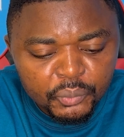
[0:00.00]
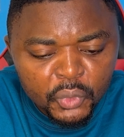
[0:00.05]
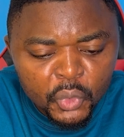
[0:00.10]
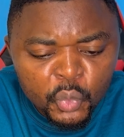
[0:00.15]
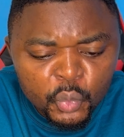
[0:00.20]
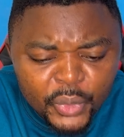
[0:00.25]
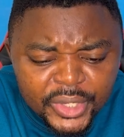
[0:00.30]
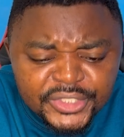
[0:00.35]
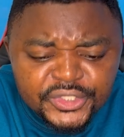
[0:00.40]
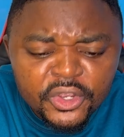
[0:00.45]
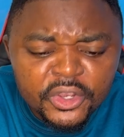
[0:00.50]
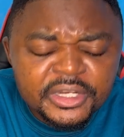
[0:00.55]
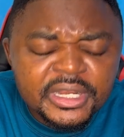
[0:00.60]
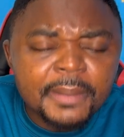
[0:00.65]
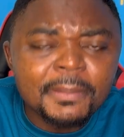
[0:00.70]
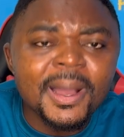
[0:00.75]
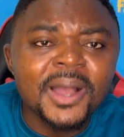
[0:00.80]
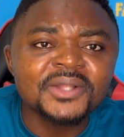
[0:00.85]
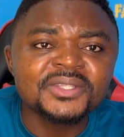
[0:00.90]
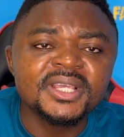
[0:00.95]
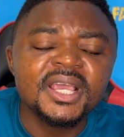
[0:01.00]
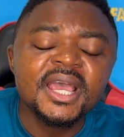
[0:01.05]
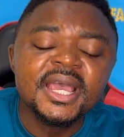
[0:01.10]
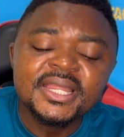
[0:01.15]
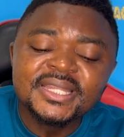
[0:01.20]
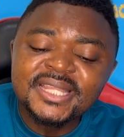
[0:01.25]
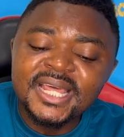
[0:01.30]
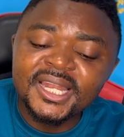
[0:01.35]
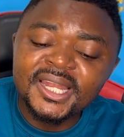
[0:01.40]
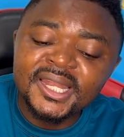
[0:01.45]
We're talking about
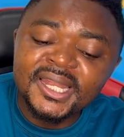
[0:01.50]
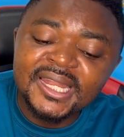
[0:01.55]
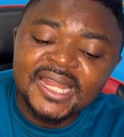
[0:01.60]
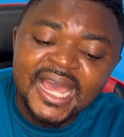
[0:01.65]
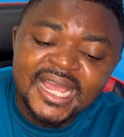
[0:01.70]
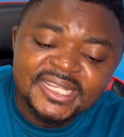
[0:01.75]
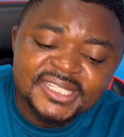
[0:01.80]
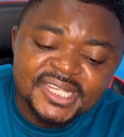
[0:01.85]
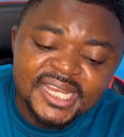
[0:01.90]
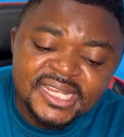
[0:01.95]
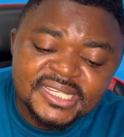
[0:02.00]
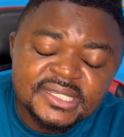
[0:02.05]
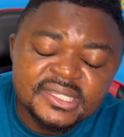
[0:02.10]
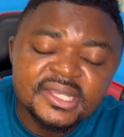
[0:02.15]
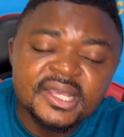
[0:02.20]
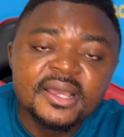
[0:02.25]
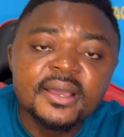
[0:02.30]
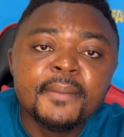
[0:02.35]
the largest